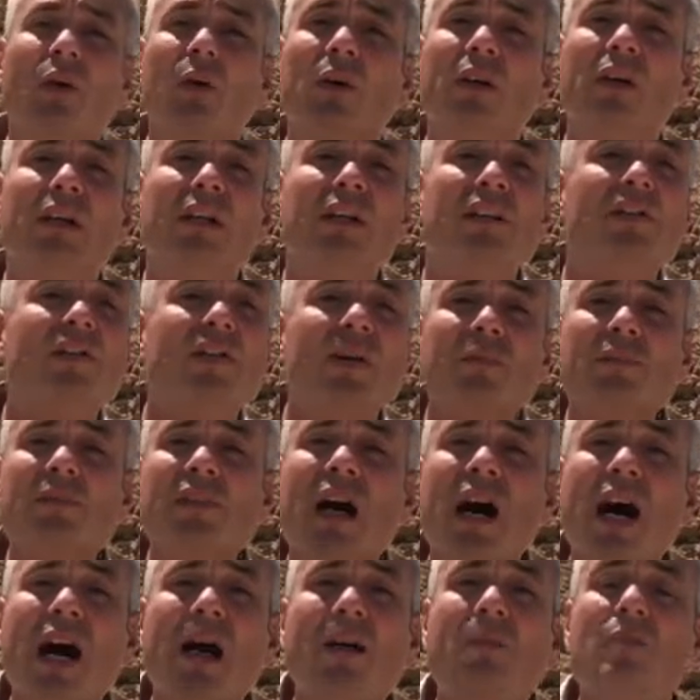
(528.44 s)
or
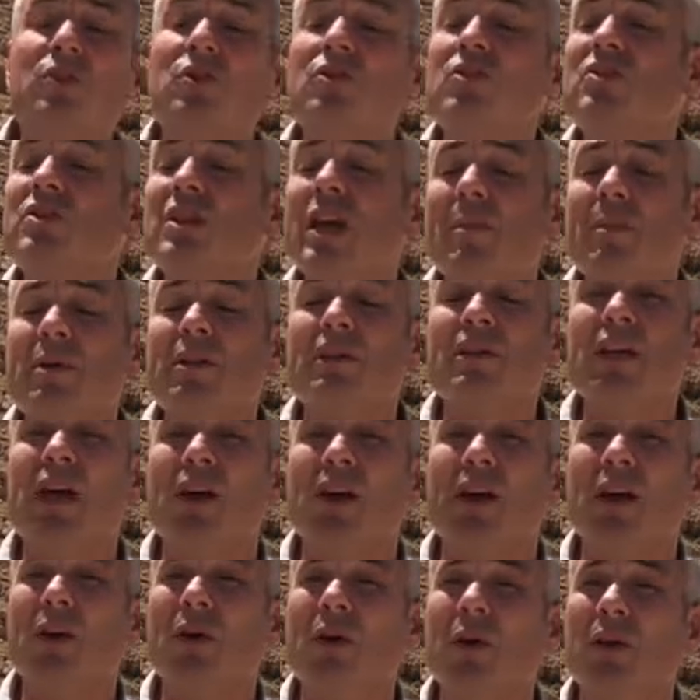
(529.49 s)
sometimes a
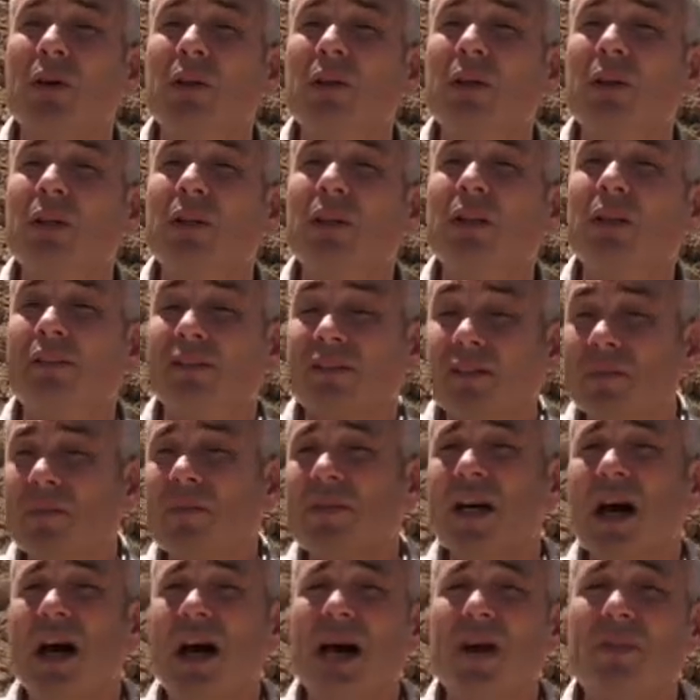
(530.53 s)
cemetery or
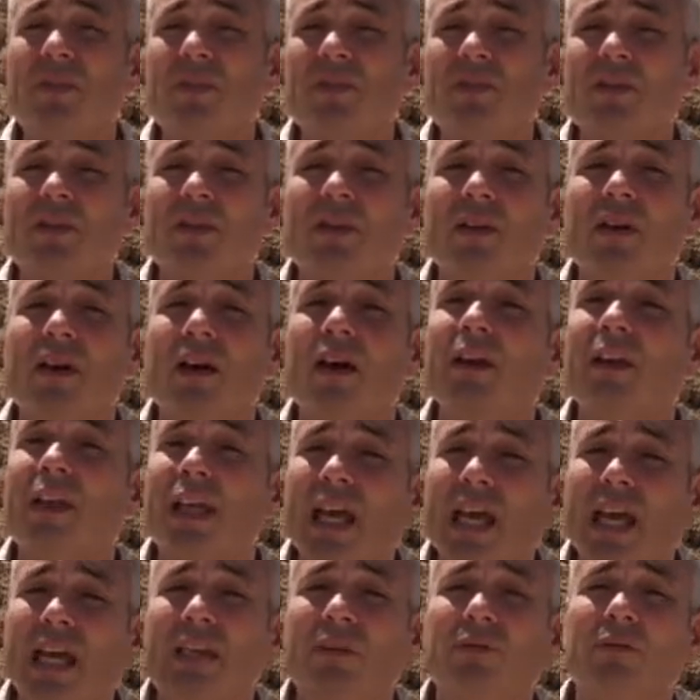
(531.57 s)
sometimes a
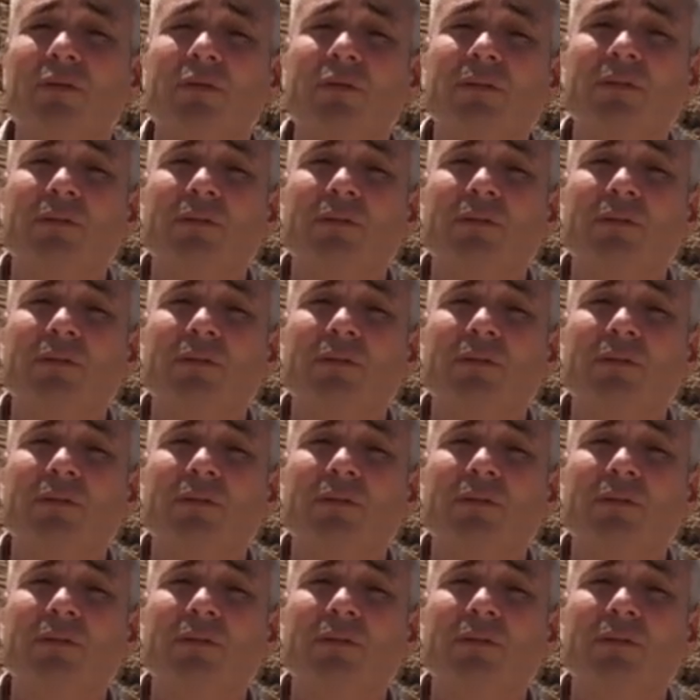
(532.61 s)
cave.